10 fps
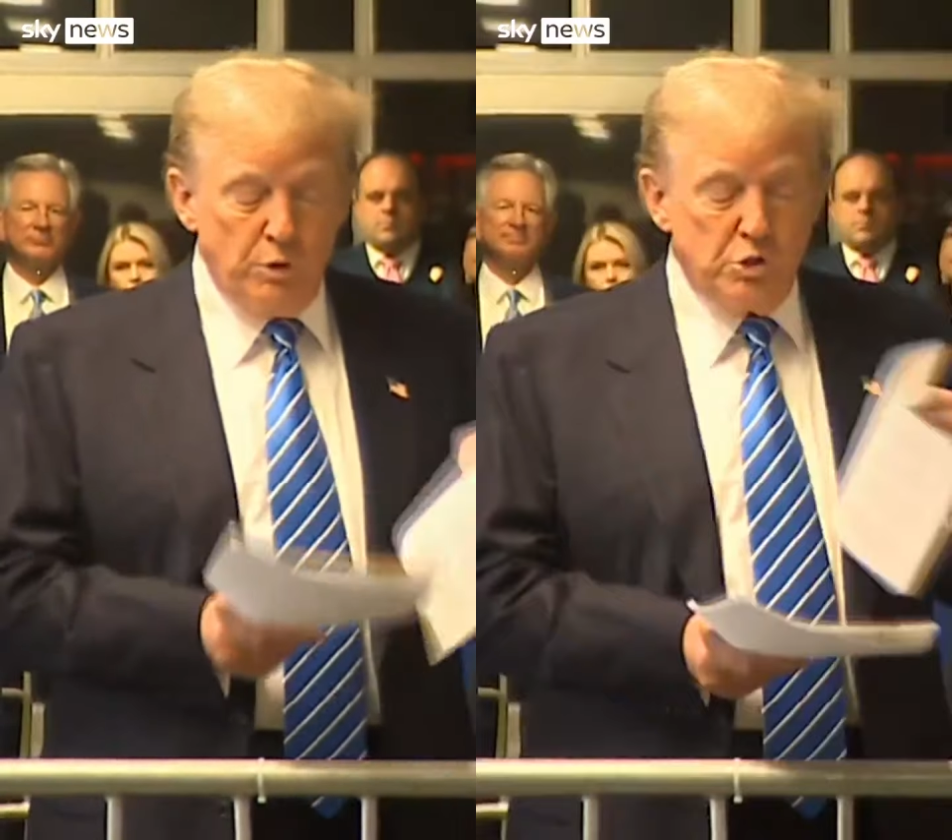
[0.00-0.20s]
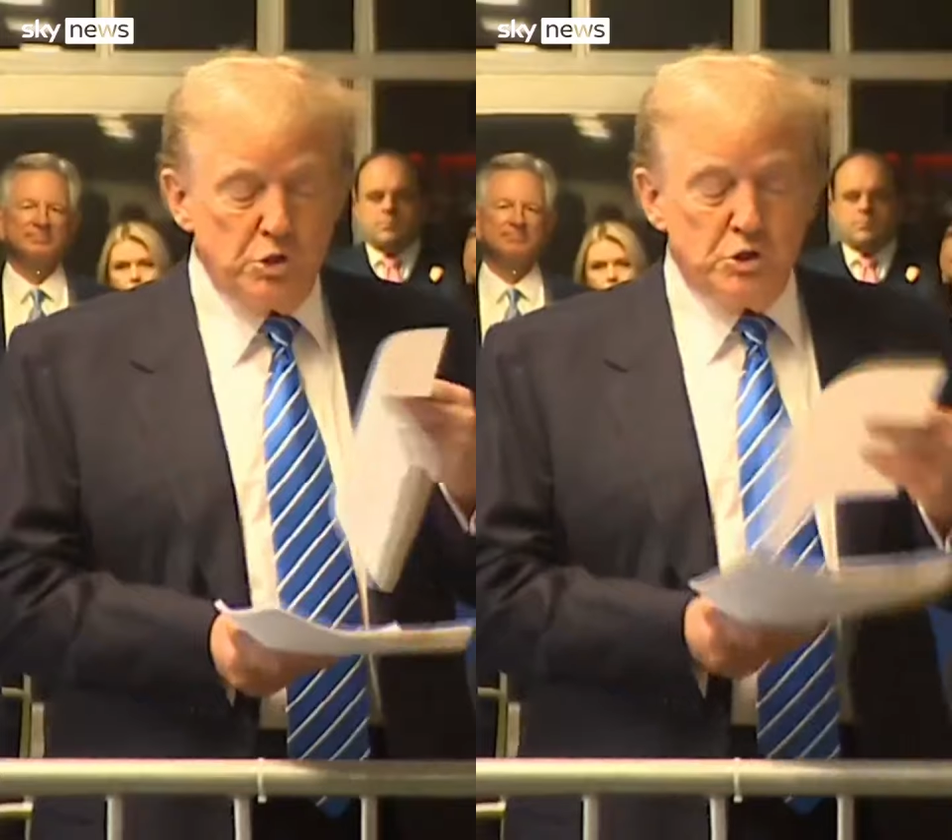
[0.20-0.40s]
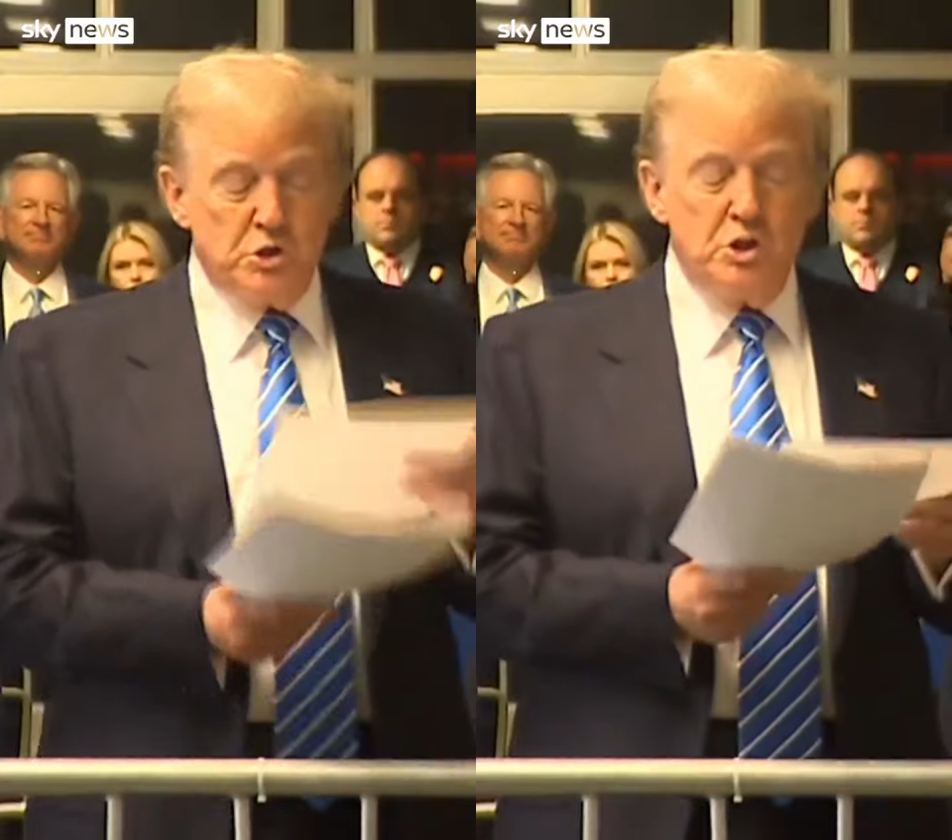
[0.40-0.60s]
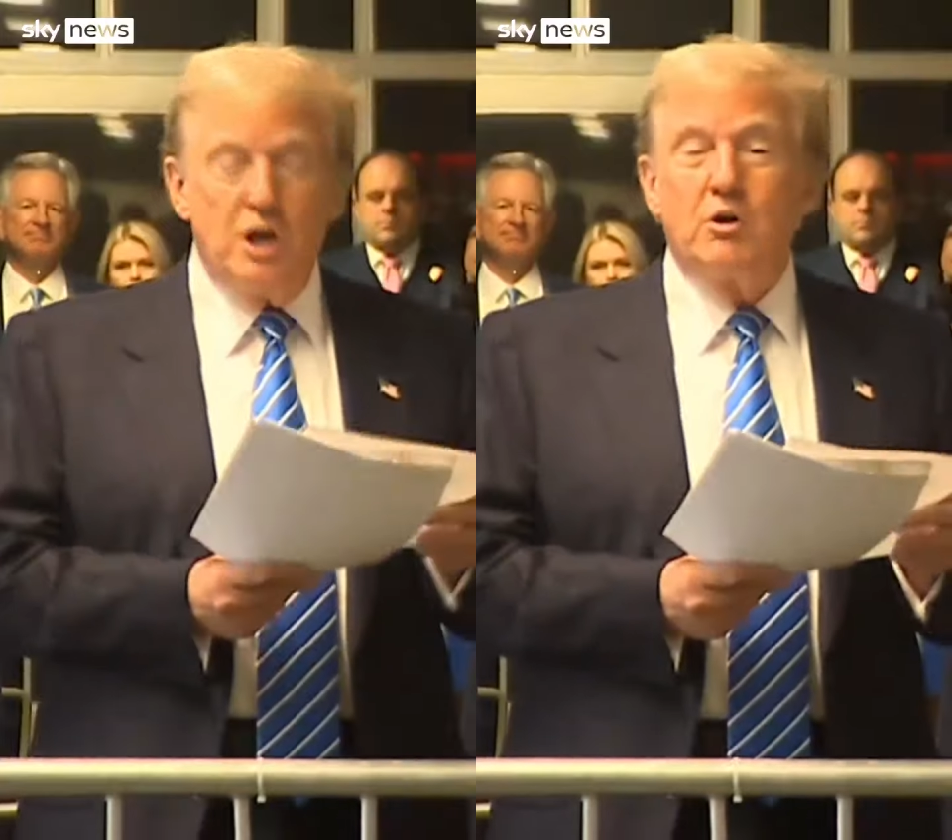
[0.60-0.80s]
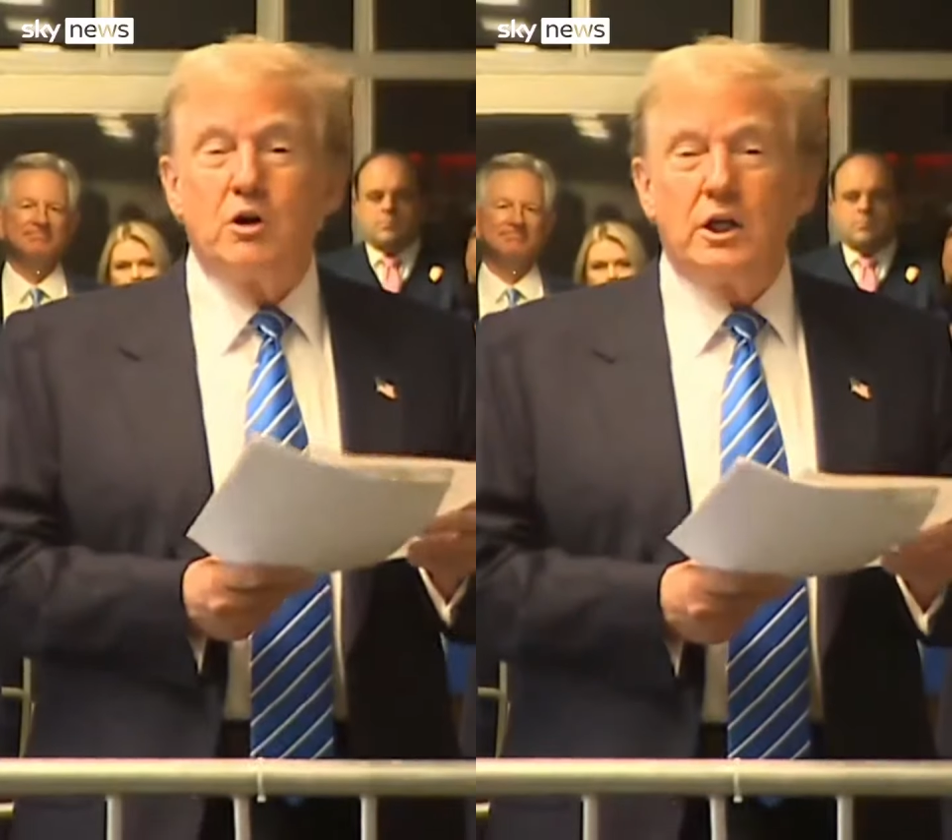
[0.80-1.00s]
which is
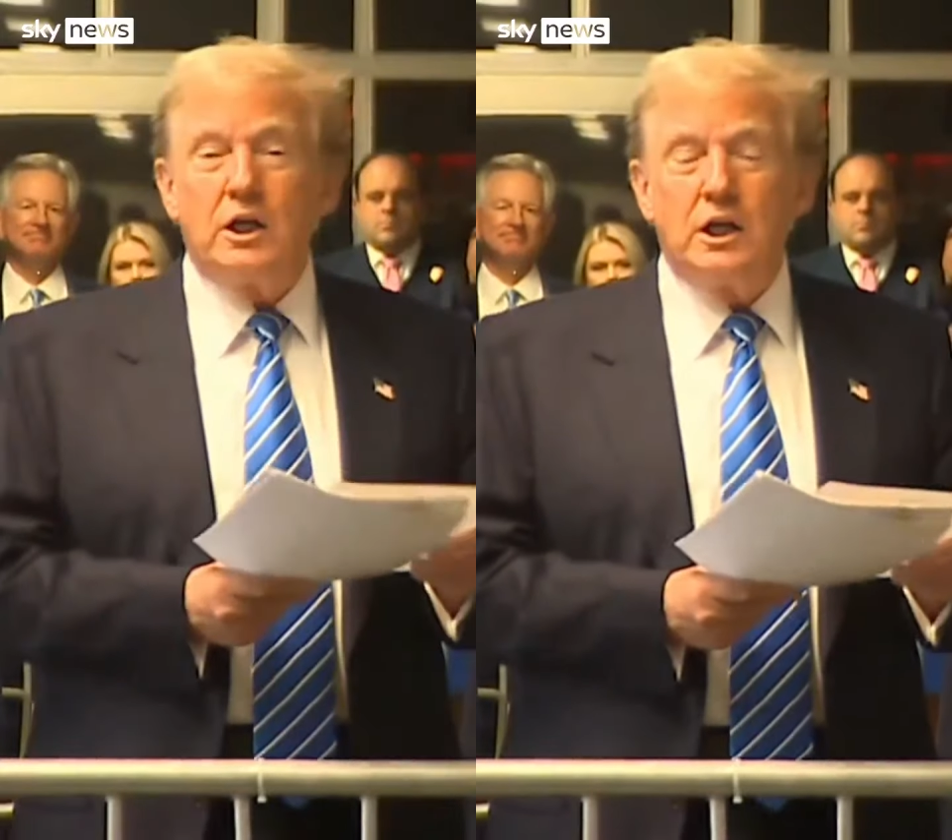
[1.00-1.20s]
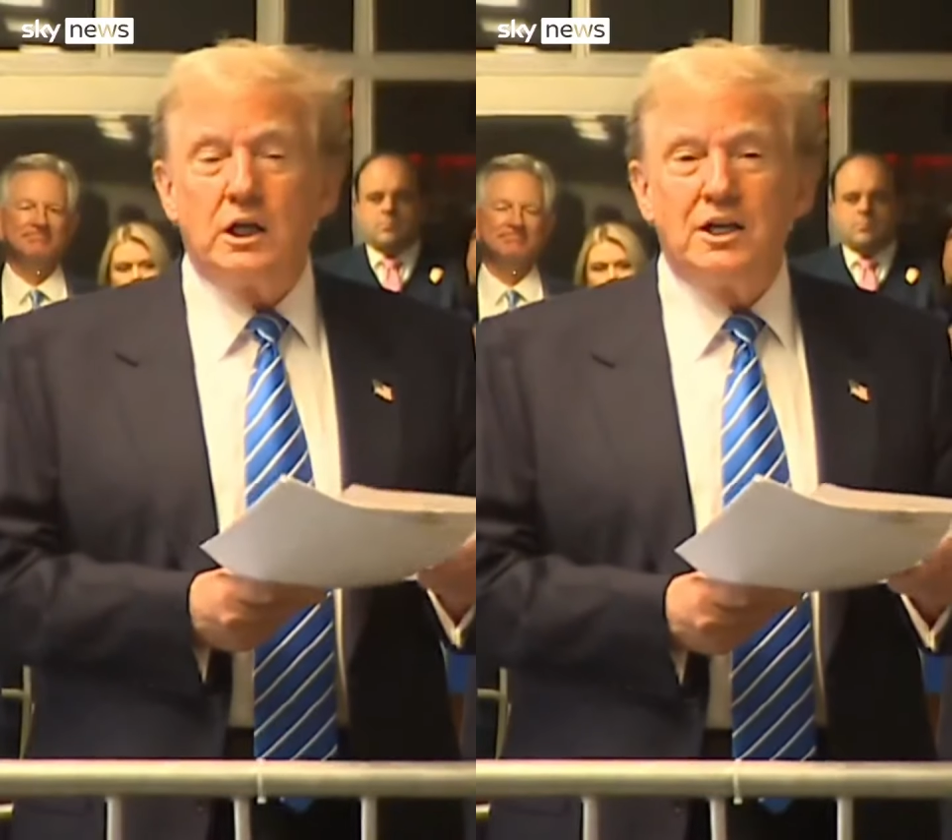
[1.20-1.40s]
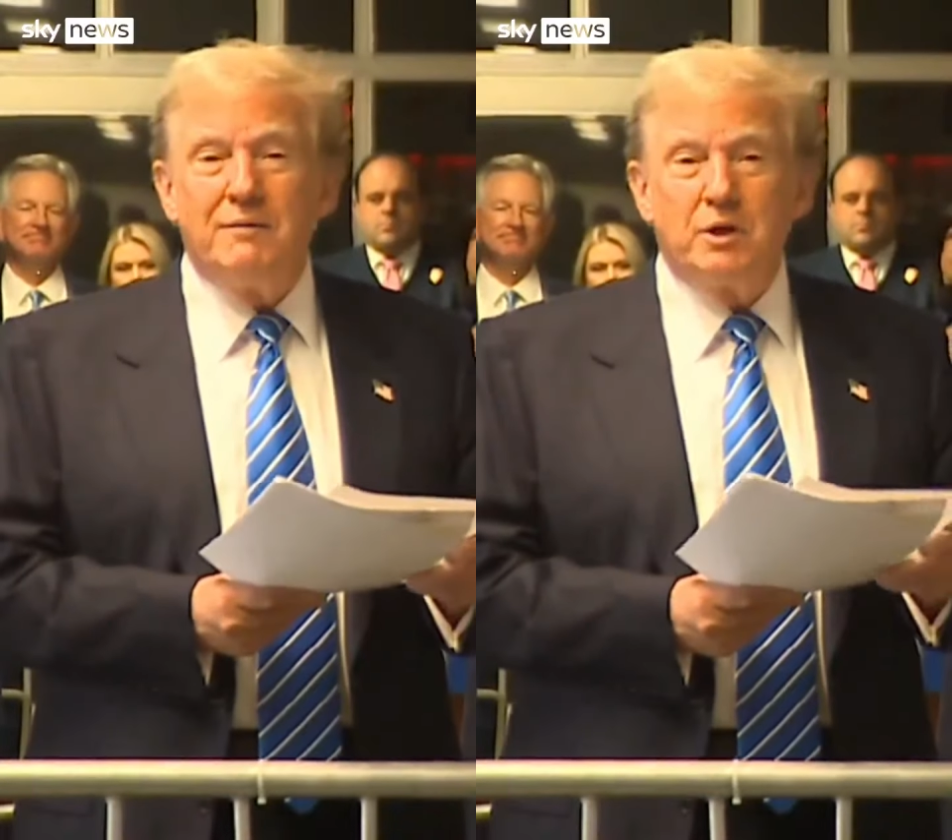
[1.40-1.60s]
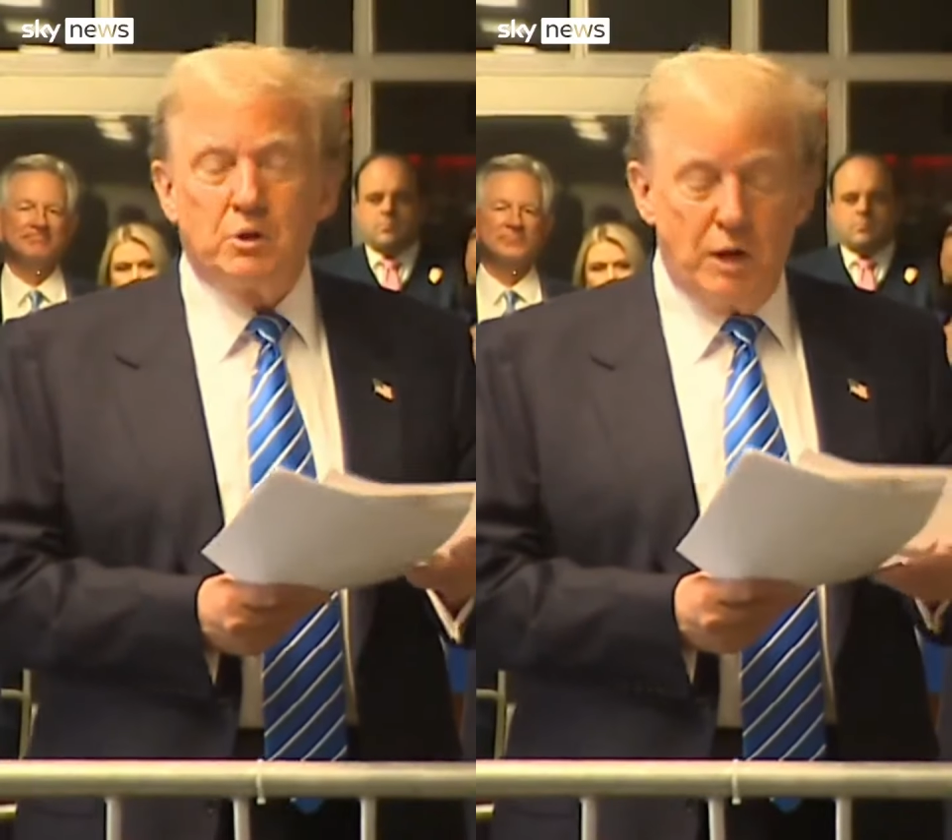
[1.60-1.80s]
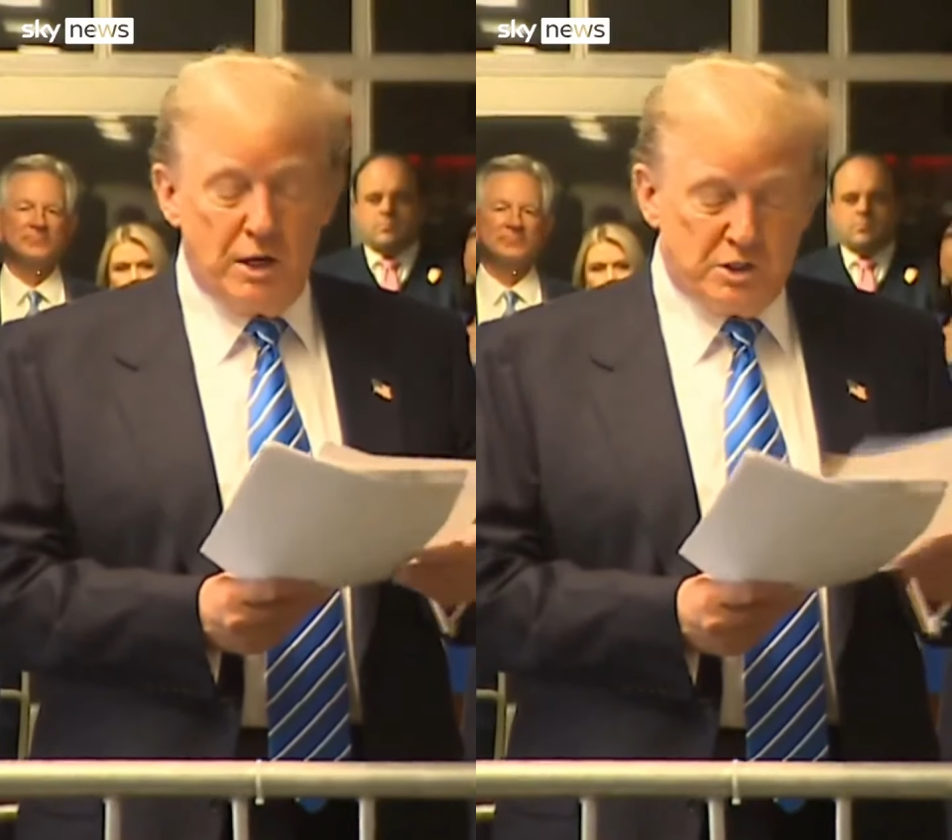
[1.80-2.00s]
generally a
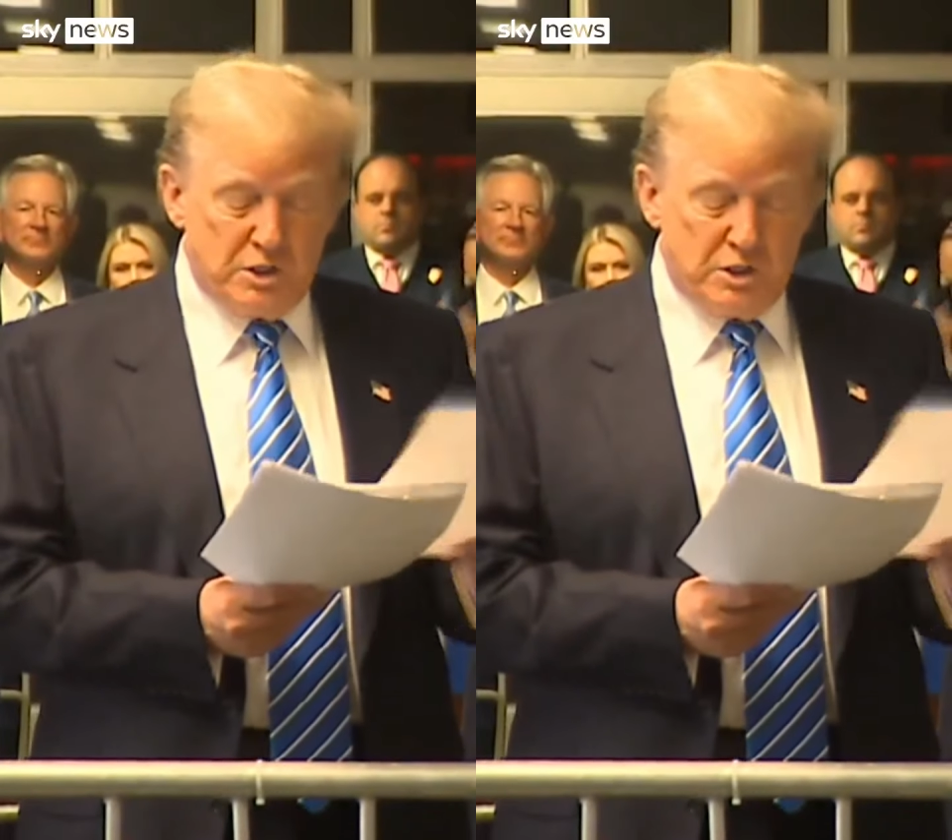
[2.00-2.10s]
Democrat